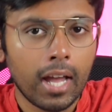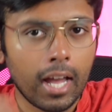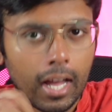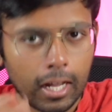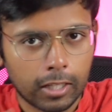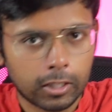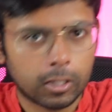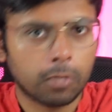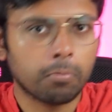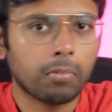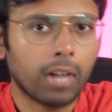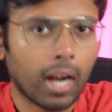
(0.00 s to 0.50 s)

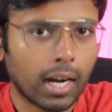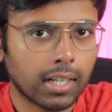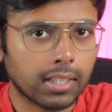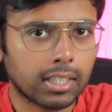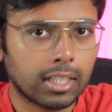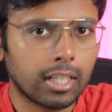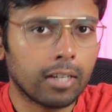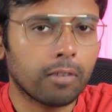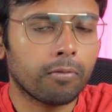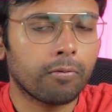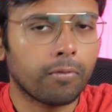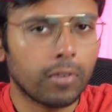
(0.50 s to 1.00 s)
and so I'm glad to
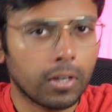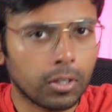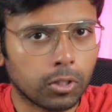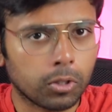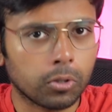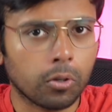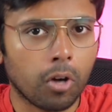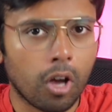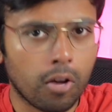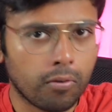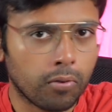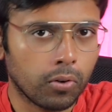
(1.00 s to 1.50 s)
see a
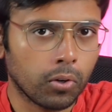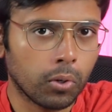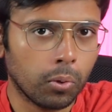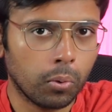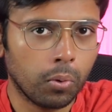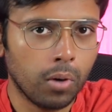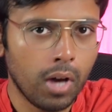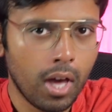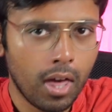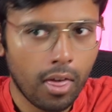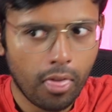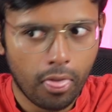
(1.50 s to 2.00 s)
visual
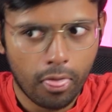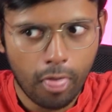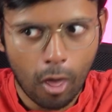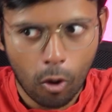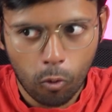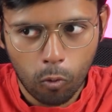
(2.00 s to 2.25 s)
overhaul that